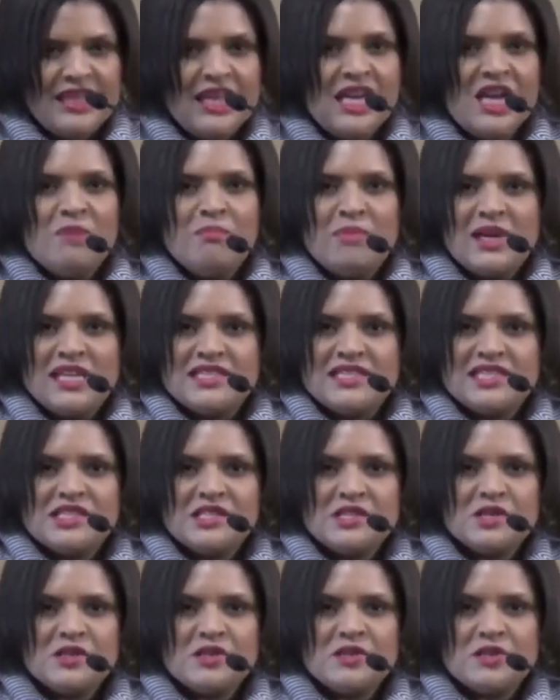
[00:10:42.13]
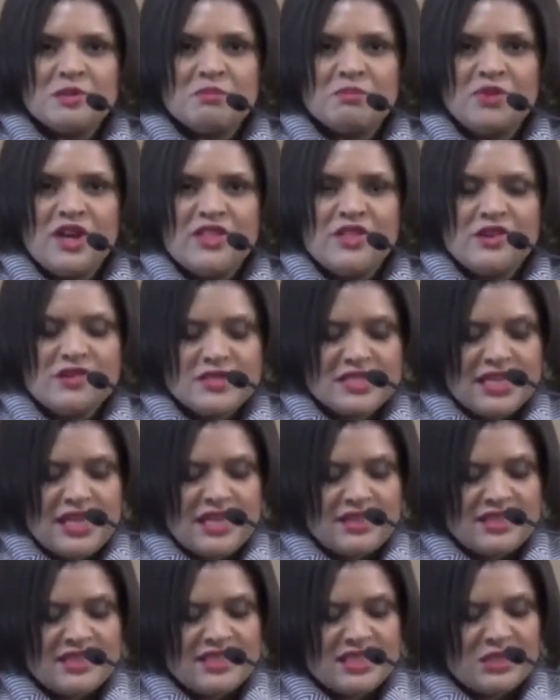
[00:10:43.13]
My sisters, brothers,
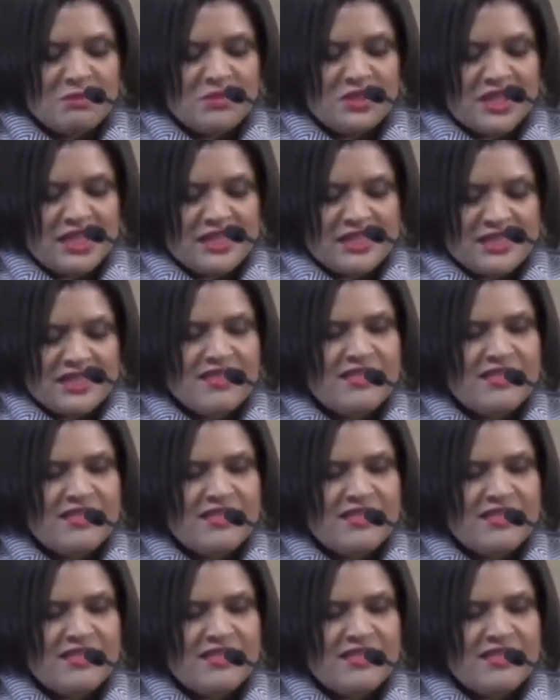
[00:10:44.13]
and siblings,